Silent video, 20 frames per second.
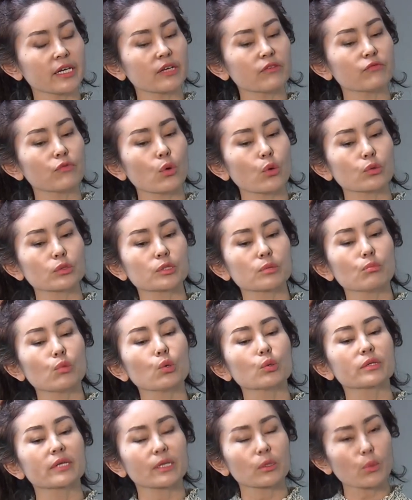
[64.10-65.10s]
involves
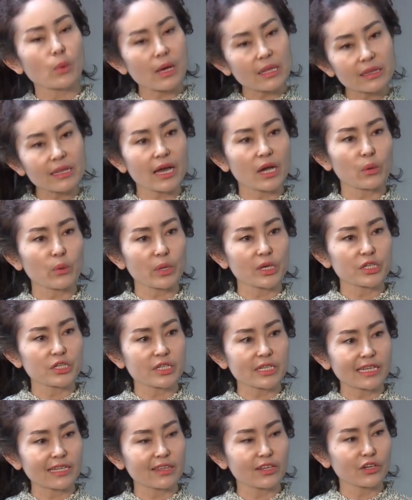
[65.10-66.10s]
more than one
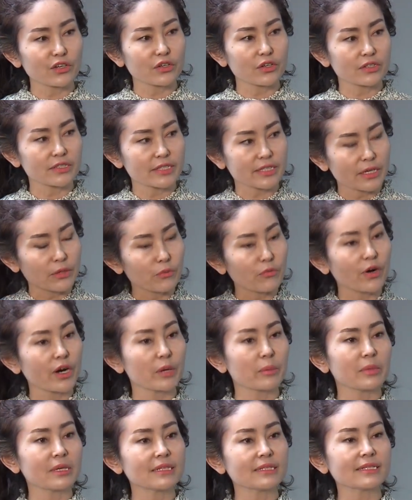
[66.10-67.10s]
language in learners'
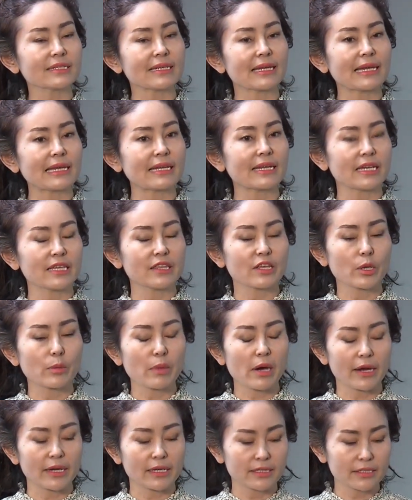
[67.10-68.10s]
environment and in their
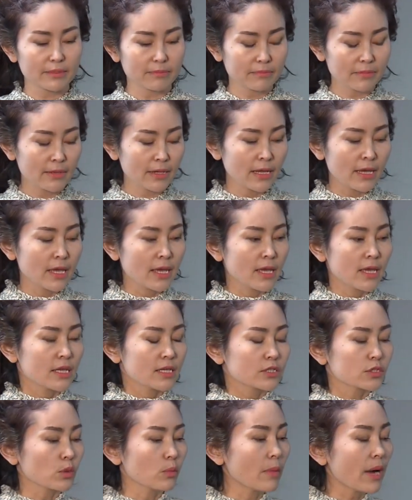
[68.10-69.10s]
mind.
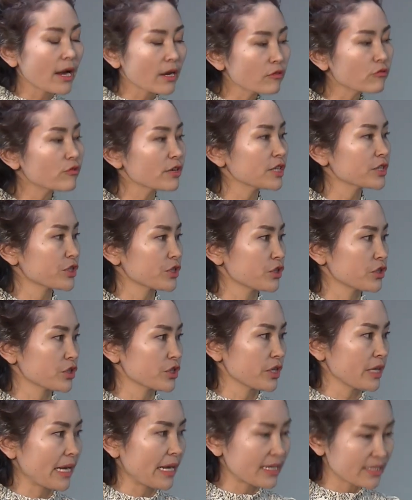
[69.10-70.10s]
So my
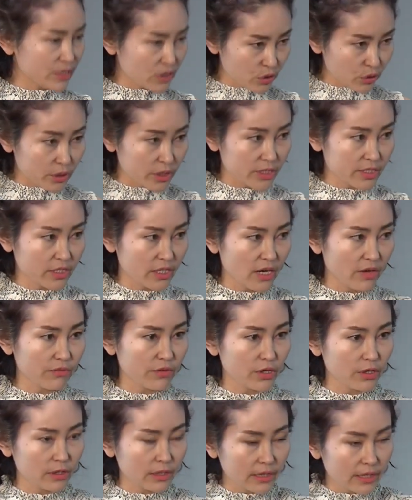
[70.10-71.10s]
research is to
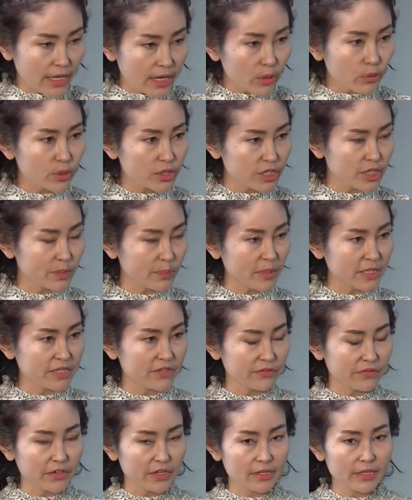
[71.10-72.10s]
discover
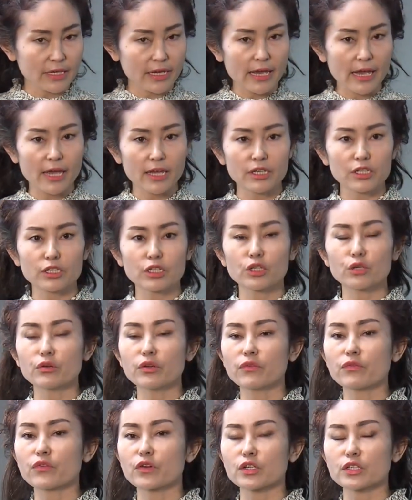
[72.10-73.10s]
language-specific and
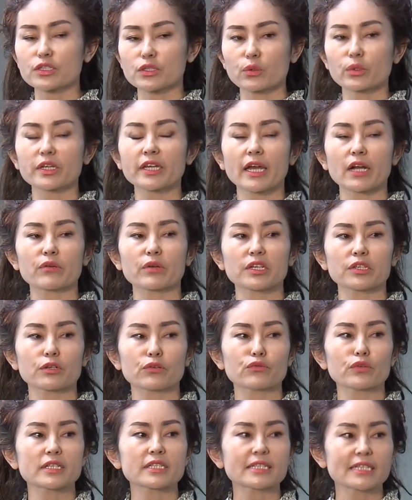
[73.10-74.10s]
universal
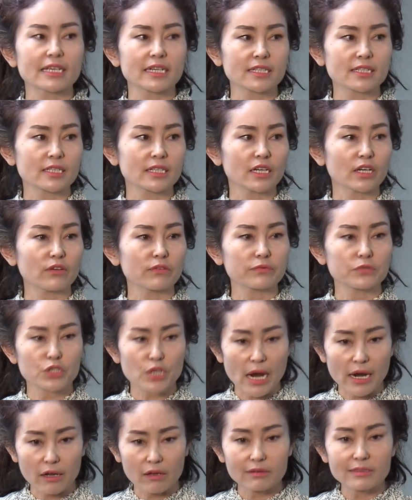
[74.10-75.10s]
characteristics of
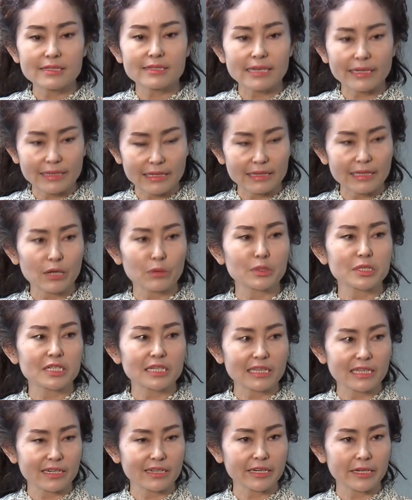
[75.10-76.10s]
child's second language
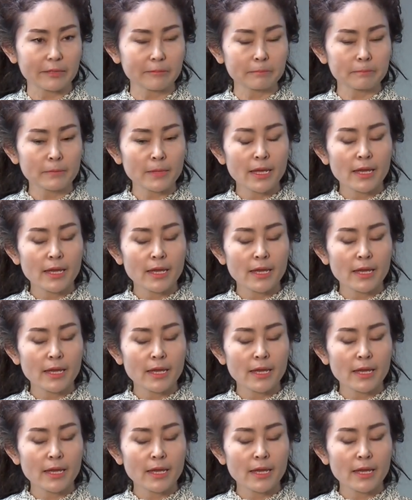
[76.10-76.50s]
learning.